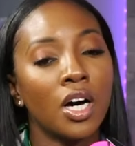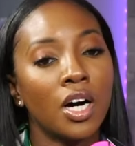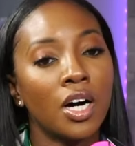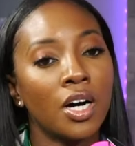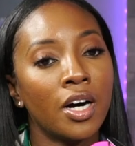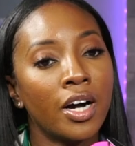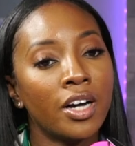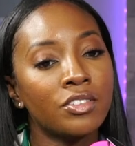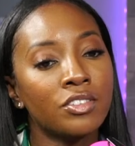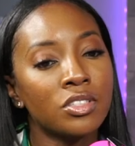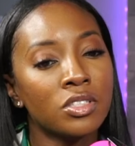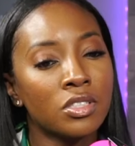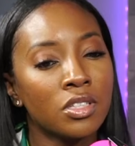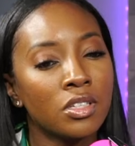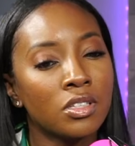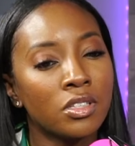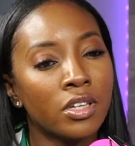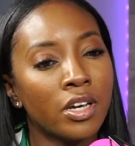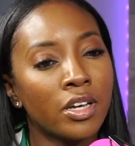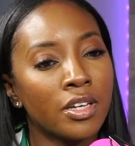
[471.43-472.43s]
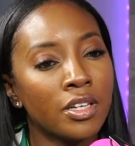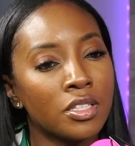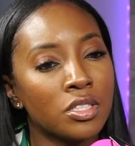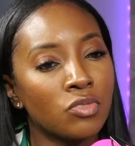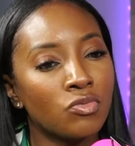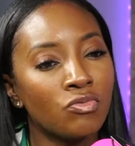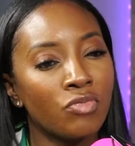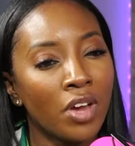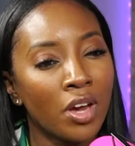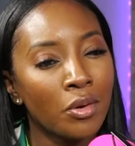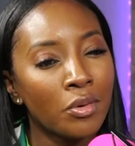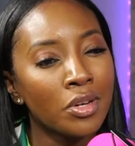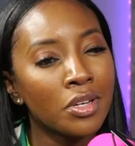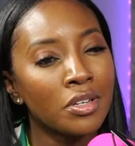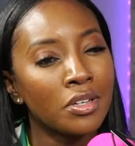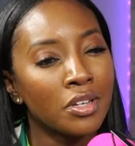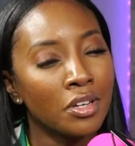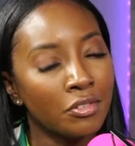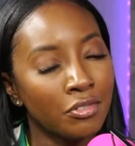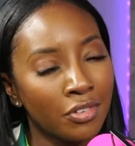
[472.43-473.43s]
Uh, I just think that it's very
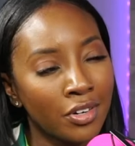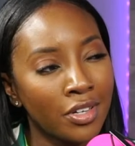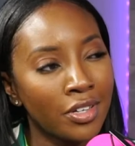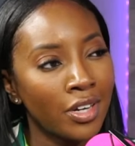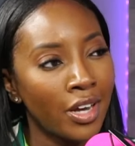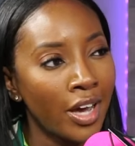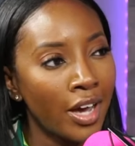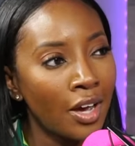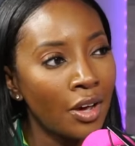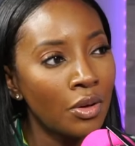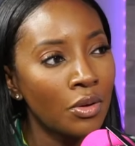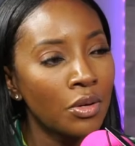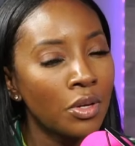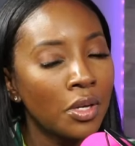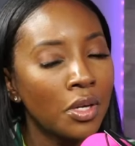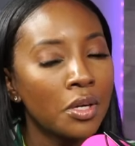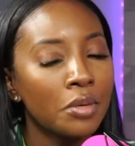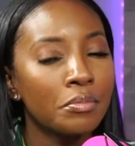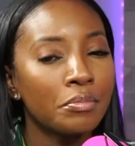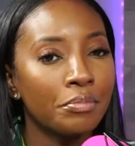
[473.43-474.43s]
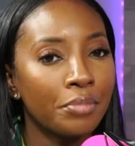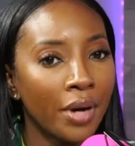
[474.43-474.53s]
different now, mm-hmm.